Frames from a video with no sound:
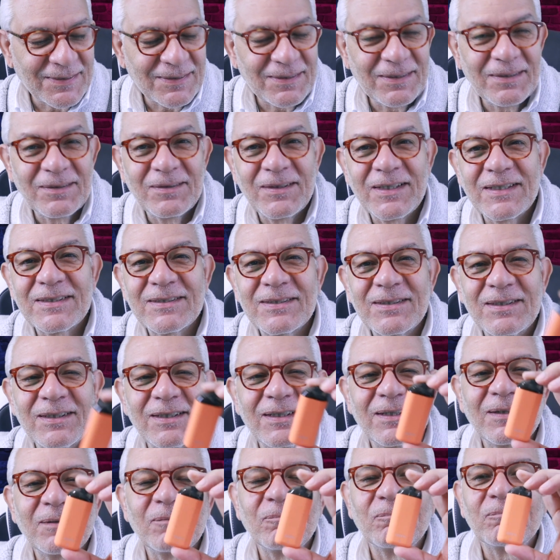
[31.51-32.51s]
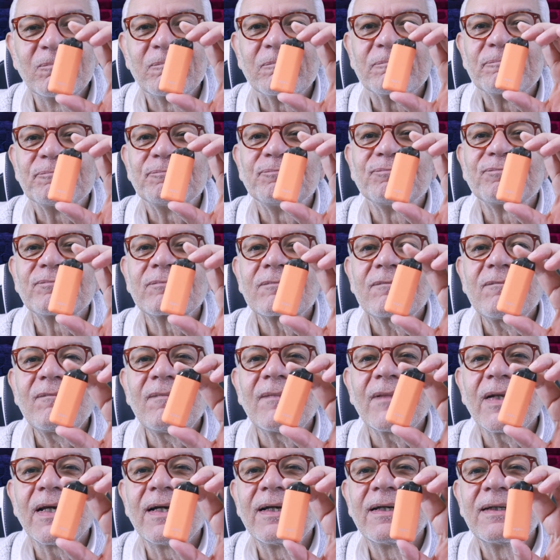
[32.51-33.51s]
That's the,
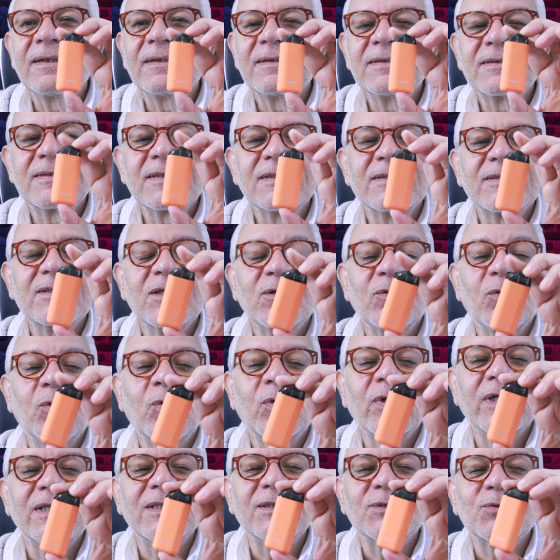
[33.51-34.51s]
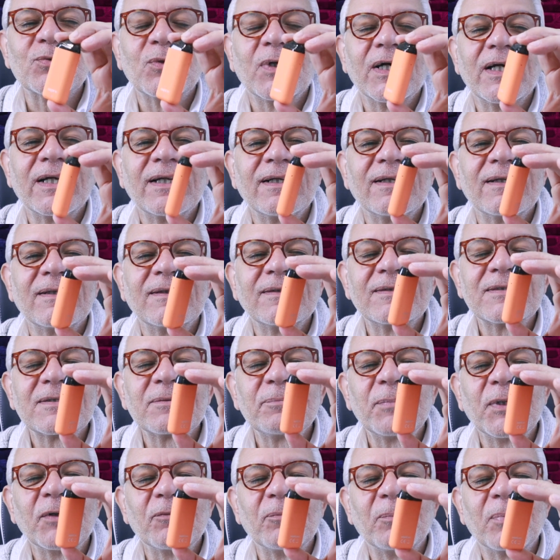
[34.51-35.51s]
it's an orange one. It's a
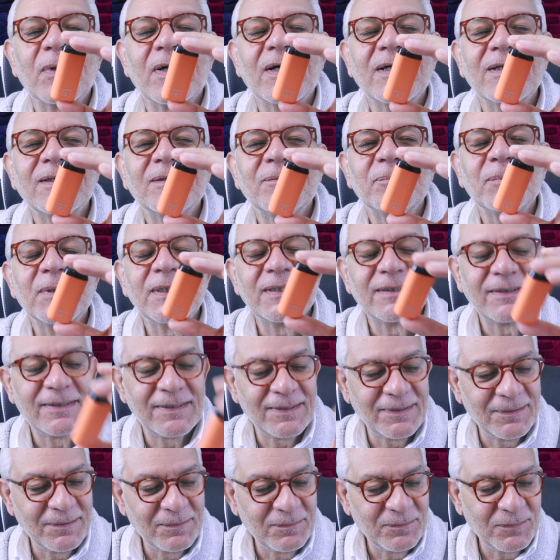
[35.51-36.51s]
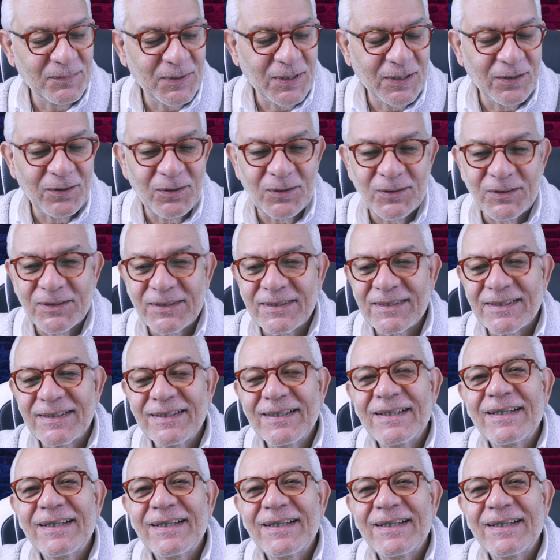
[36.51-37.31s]
bit bright, but why not?